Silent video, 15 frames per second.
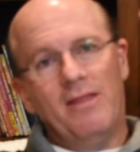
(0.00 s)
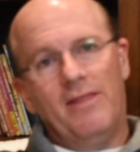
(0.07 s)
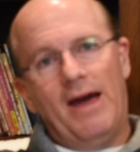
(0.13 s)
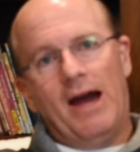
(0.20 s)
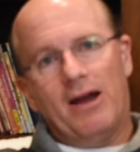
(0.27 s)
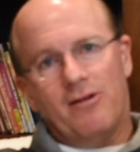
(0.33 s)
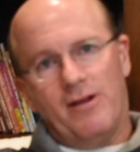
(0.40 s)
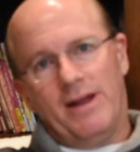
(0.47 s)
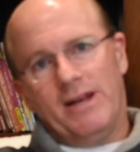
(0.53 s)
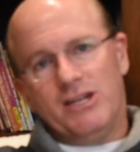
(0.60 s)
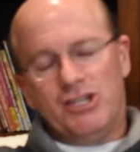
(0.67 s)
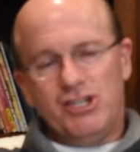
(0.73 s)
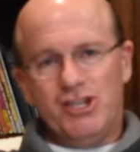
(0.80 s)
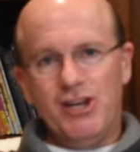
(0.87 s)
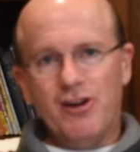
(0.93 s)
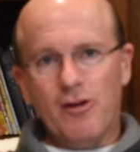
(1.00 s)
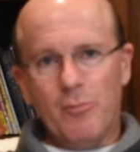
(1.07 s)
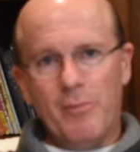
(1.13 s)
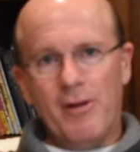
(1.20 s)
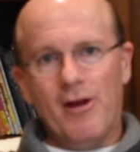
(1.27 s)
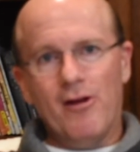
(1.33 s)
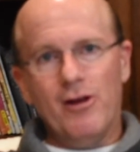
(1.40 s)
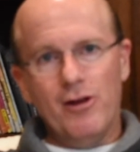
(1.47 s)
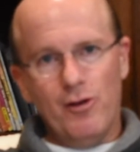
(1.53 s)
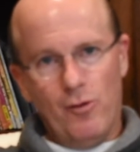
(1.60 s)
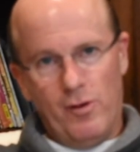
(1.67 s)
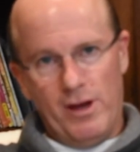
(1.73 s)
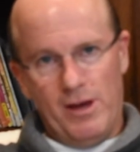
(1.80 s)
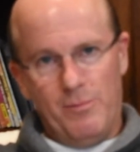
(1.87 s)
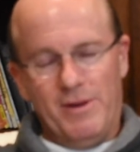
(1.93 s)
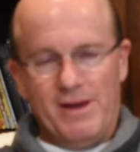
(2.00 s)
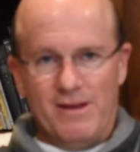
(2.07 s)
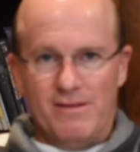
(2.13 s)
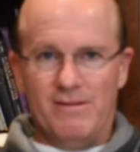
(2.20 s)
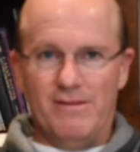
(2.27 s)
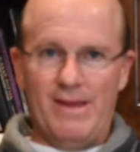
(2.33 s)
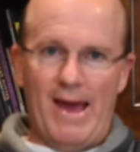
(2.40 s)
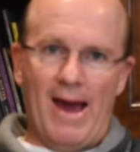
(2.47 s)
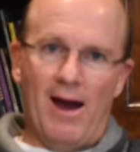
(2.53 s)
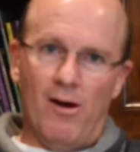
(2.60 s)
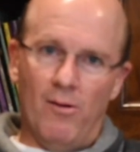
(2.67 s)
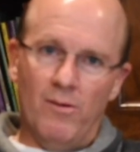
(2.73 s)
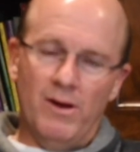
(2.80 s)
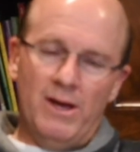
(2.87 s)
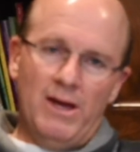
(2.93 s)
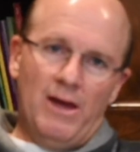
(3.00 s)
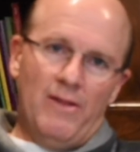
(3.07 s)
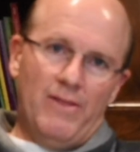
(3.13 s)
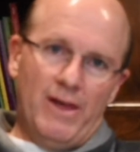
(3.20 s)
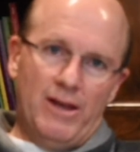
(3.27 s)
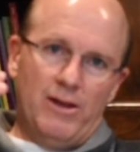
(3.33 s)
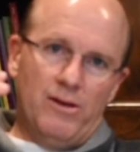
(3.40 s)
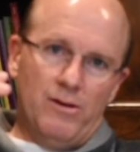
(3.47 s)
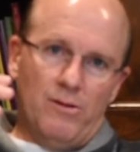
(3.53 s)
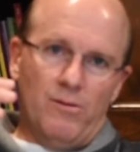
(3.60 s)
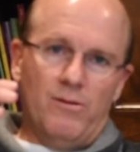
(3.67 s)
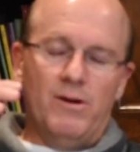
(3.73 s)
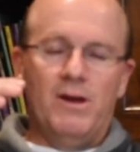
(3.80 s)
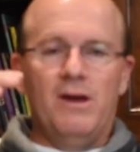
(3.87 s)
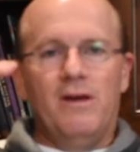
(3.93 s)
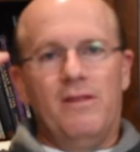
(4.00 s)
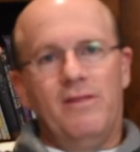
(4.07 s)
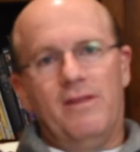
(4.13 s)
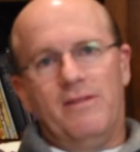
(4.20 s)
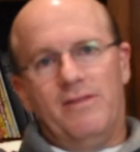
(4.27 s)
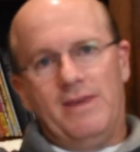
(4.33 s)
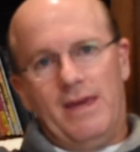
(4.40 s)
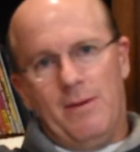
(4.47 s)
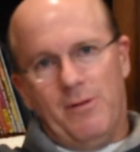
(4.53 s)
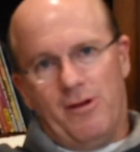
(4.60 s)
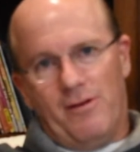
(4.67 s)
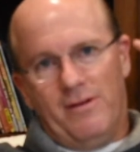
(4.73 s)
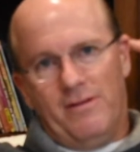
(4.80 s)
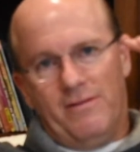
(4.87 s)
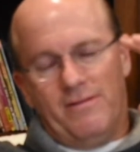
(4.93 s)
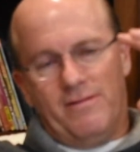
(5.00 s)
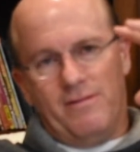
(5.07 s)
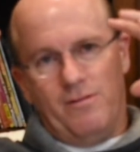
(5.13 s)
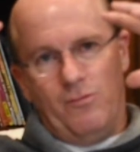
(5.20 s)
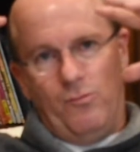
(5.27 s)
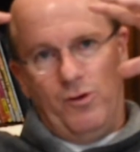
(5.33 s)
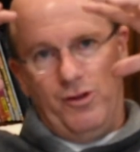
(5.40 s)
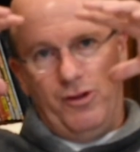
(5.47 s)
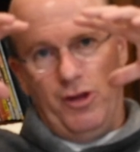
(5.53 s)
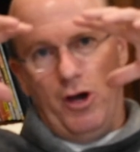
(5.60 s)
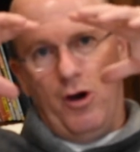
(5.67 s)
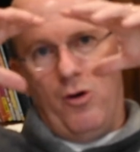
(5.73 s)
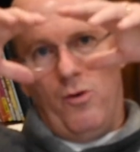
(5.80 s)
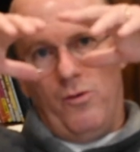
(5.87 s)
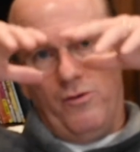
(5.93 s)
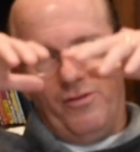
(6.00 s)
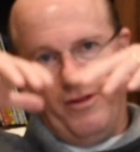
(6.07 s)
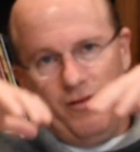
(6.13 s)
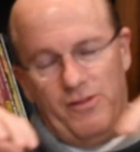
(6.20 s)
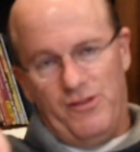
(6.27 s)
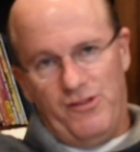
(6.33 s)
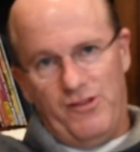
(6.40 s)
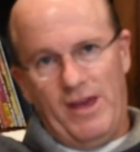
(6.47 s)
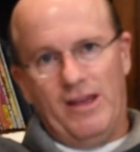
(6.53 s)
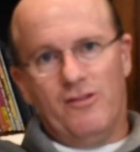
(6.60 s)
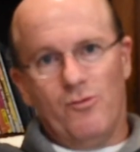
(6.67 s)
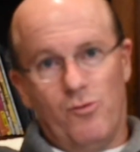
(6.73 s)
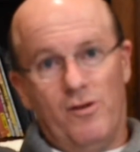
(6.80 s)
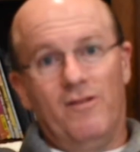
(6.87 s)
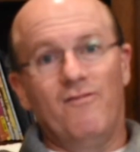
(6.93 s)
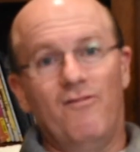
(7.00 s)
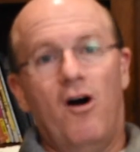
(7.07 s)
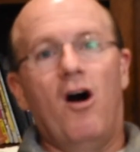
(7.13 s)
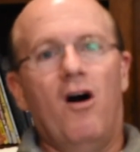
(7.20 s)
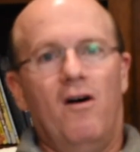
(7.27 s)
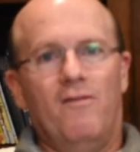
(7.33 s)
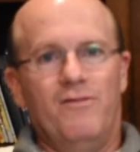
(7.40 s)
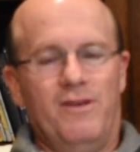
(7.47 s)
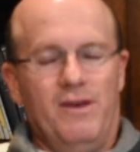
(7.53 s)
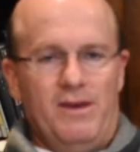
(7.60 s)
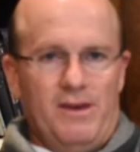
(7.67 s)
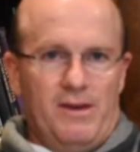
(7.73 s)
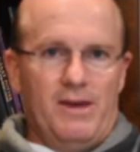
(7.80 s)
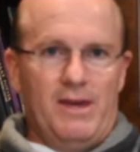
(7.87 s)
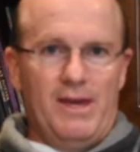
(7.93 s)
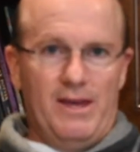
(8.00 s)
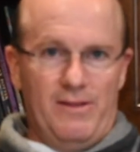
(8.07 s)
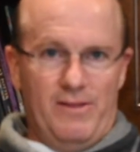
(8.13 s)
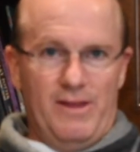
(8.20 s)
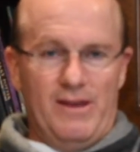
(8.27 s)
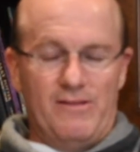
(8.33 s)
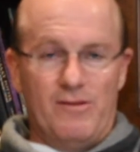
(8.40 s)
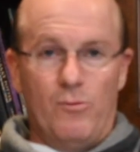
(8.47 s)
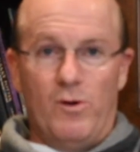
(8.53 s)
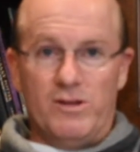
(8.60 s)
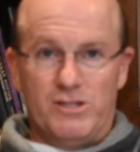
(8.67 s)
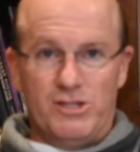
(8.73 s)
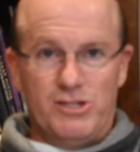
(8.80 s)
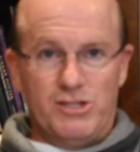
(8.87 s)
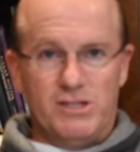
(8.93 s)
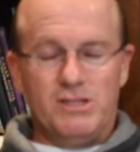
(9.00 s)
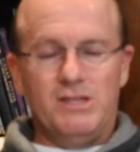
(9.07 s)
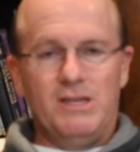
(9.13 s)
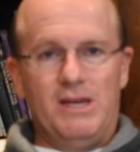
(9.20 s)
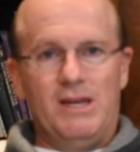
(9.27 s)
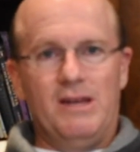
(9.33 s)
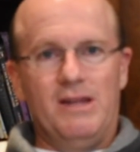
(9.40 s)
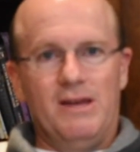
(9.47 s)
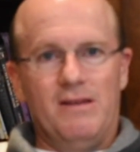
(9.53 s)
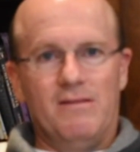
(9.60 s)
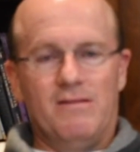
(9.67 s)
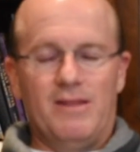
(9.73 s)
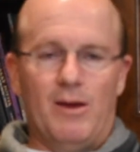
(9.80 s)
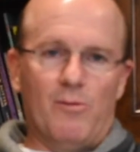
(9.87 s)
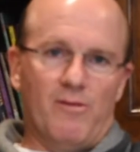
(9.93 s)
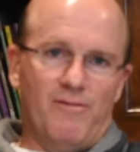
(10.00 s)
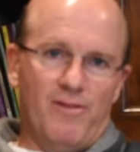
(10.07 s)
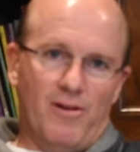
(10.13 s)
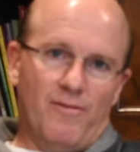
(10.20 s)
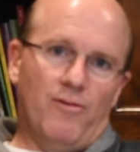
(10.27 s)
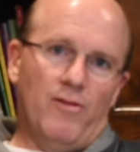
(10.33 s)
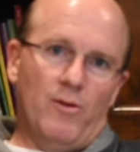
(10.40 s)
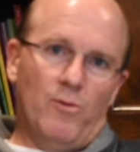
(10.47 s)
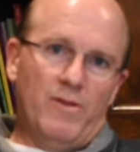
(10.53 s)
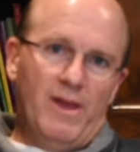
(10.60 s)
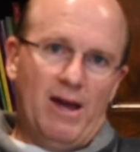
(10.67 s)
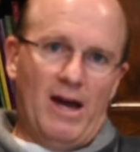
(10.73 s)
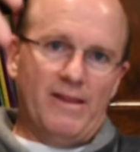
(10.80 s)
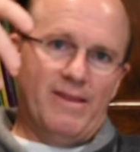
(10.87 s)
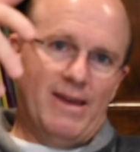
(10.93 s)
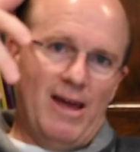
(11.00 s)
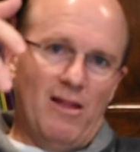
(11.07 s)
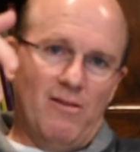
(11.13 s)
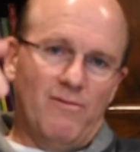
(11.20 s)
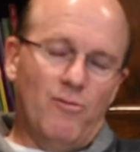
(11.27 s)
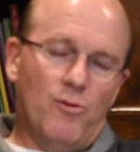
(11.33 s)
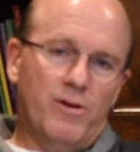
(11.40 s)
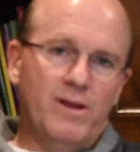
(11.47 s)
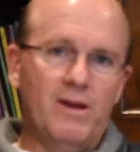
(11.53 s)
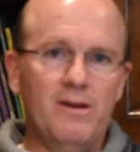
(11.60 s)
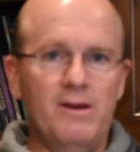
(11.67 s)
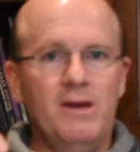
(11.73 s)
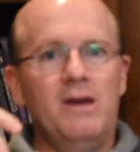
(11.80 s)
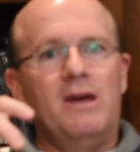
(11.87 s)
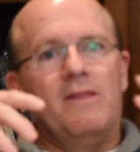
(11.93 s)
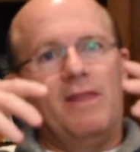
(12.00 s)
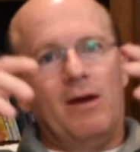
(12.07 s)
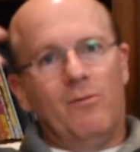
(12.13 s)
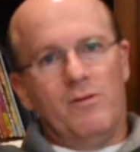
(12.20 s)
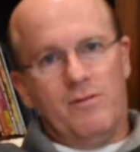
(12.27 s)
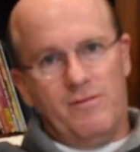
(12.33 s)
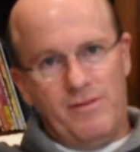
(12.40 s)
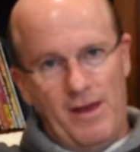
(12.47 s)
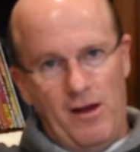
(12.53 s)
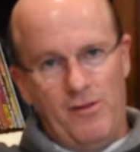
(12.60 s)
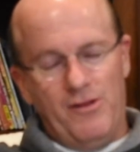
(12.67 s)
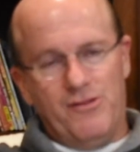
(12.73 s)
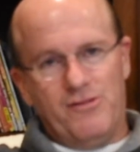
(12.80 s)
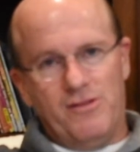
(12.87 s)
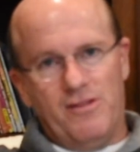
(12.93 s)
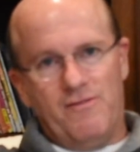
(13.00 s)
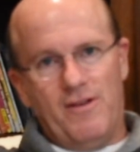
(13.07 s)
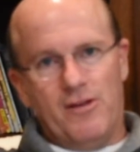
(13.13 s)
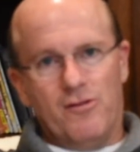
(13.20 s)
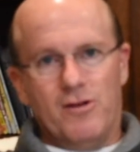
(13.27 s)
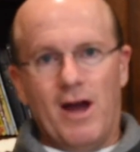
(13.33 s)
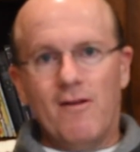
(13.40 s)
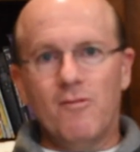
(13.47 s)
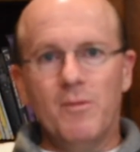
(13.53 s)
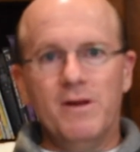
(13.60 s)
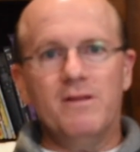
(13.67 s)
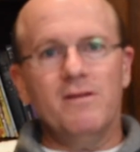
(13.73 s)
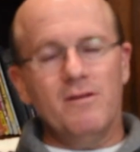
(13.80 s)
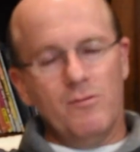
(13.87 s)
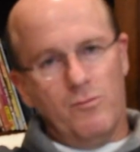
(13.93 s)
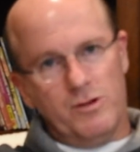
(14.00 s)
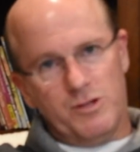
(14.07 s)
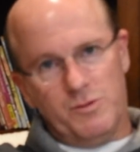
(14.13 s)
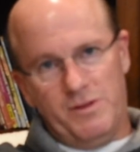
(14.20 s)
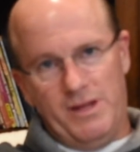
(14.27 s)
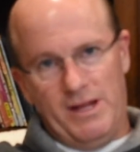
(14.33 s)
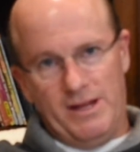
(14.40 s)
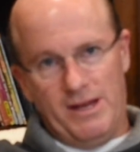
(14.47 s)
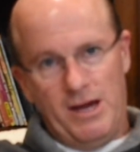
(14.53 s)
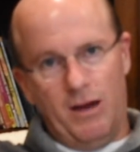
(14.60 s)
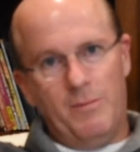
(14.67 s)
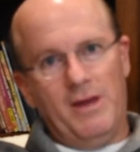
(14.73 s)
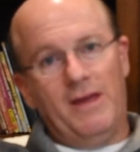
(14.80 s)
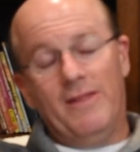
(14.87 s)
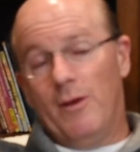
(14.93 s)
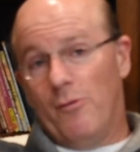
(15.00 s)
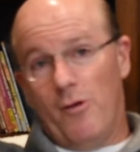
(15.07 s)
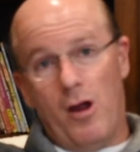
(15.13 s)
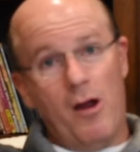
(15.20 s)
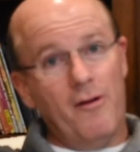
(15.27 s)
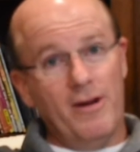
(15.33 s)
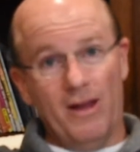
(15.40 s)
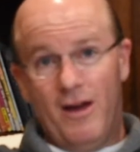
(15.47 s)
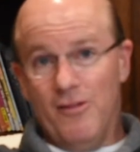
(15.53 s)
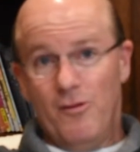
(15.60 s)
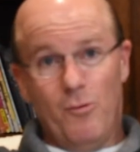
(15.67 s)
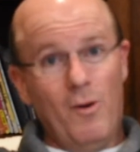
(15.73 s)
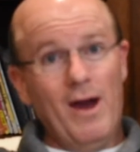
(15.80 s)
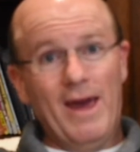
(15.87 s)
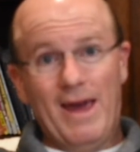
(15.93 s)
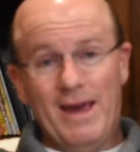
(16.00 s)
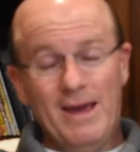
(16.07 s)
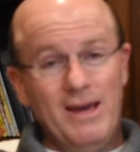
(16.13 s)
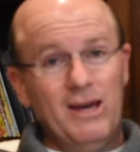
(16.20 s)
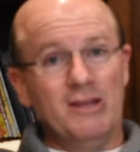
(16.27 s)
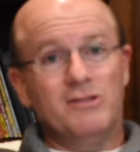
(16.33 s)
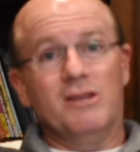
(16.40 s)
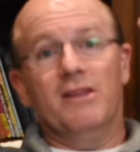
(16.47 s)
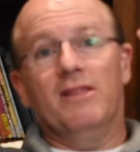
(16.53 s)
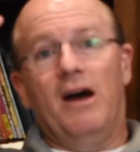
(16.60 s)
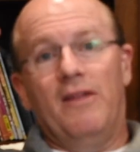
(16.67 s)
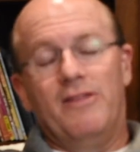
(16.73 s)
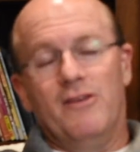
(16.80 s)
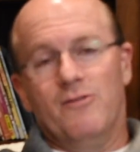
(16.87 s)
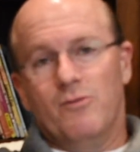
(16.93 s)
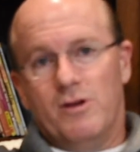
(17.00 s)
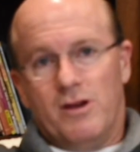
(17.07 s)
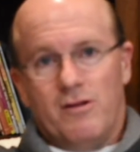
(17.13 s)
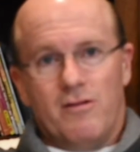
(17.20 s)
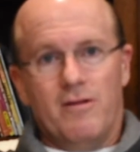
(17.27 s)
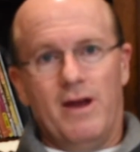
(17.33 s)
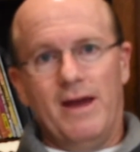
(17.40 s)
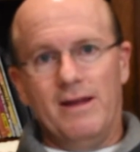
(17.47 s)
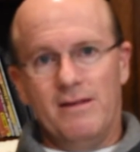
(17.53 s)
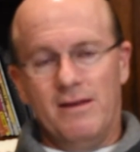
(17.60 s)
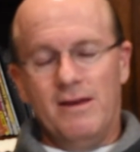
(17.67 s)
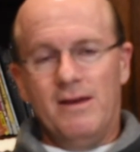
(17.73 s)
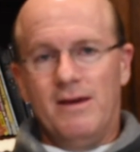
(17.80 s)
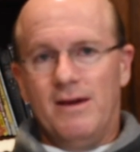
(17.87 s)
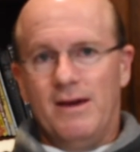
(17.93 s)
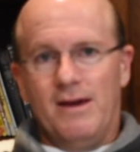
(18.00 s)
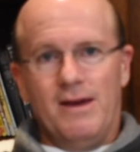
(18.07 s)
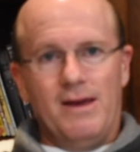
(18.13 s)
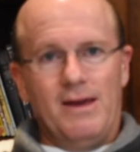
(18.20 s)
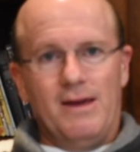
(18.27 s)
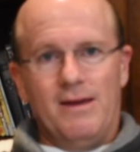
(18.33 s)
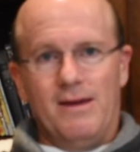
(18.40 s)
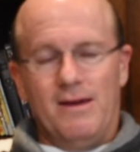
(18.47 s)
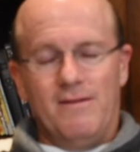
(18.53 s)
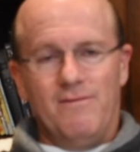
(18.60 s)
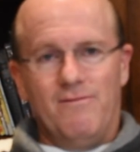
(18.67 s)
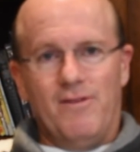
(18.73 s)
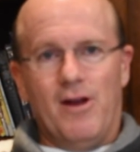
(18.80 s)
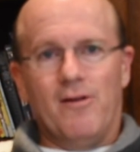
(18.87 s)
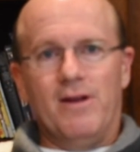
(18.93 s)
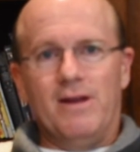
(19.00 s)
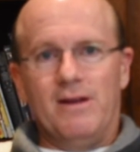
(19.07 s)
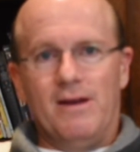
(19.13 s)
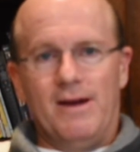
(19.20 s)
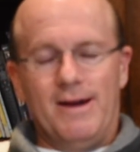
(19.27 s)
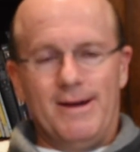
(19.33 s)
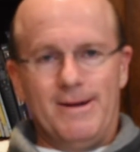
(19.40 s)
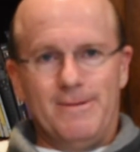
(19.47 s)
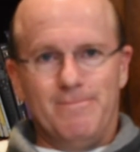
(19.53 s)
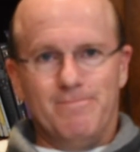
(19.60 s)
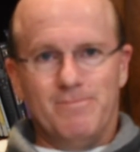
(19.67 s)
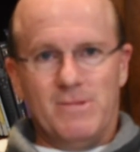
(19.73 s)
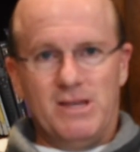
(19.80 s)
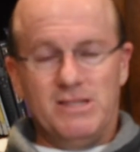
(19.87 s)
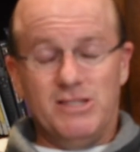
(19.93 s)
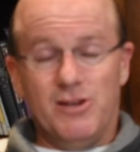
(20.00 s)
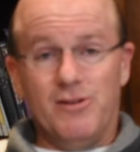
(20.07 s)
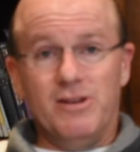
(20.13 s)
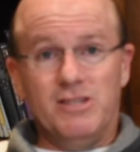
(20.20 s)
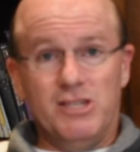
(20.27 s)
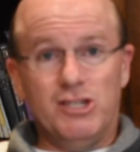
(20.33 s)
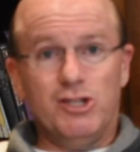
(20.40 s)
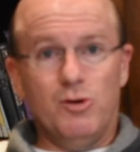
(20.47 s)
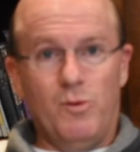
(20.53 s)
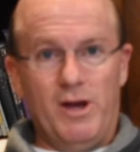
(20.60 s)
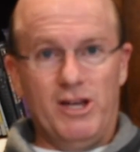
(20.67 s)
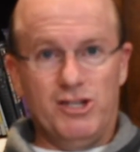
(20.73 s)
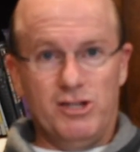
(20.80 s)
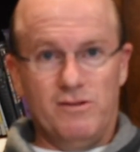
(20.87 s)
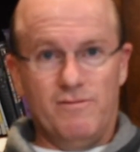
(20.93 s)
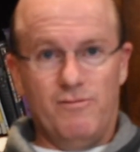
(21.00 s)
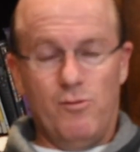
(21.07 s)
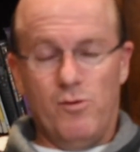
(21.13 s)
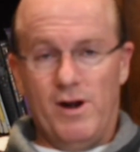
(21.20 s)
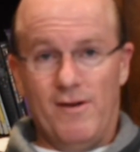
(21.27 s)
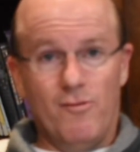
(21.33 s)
That created sheer paranoia because now they knew that the immigrants would know that the Saints were involved in this. It wasn't just the Indians. They were fearful that when they got to California, they would tell this to the federal government, which would then come in. They were already on their way, so they thought this would create a very serious situation for